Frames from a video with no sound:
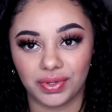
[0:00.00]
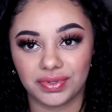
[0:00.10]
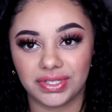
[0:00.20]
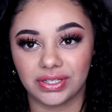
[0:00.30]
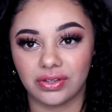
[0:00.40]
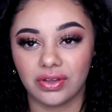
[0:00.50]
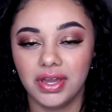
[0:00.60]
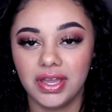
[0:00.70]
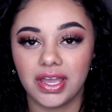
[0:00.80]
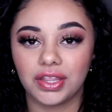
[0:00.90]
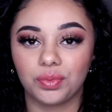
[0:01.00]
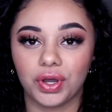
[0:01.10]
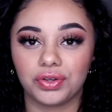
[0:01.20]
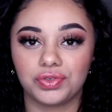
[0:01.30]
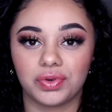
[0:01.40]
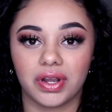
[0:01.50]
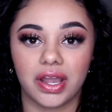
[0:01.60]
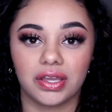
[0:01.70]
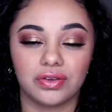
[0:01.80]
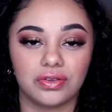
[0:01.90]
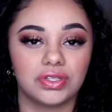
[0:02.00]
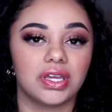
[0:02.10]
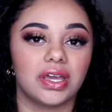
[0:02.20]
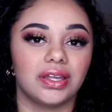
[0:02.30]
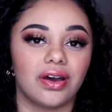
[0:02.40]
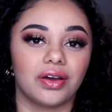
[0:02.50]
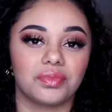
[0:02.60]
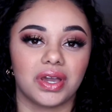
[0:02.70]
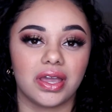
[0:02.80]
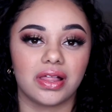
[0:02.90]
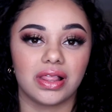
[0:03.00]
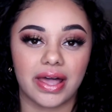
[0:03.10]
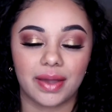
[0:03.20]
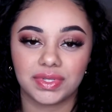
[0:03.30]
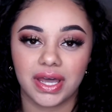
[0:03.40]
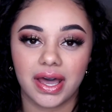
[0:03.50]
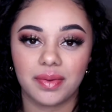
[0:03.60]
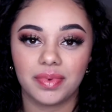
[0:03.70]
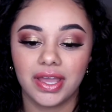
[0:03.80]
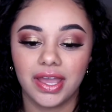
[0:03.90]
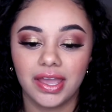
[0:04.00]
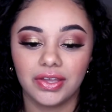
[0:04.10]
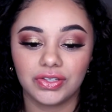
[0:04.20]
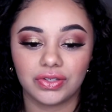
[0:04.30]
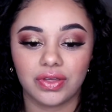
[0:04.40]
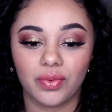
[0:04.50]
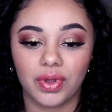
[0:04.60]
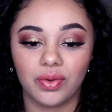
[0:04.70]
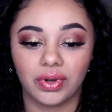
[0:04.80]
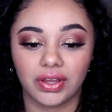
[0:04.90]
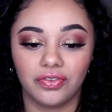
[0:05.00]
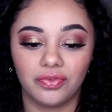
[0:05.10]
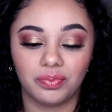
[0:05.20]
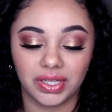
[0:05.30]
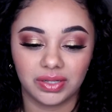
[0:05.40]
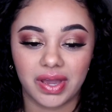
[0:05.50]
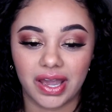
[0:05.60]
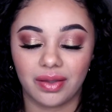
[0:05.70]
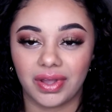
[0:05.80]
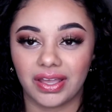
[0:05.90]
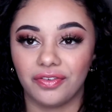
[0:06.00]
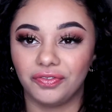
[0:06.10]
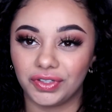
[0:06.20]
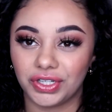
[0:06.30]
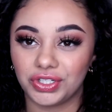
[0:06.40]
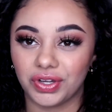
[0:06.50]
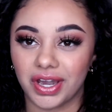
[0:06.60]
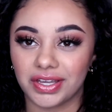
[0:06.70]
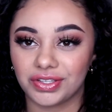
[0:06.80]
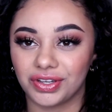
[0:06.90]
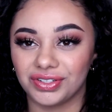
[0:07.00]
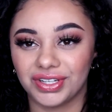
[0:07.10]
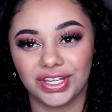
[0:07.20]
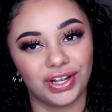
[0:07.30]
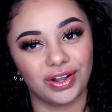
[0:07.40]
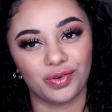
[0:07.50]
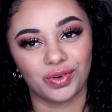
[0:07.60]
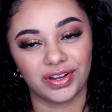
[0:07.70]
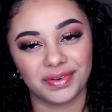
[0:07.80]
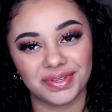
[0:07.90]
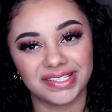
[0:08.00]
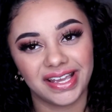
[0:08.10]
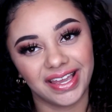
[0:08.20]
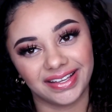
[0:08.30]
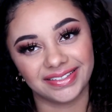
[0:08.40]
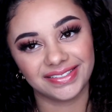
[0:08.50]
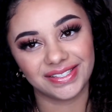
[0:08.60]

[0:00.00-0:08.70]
It was still in the mode where I used to edit on my laptop. So that way when I played back my footage, you guys couldn't hear a word I was saying.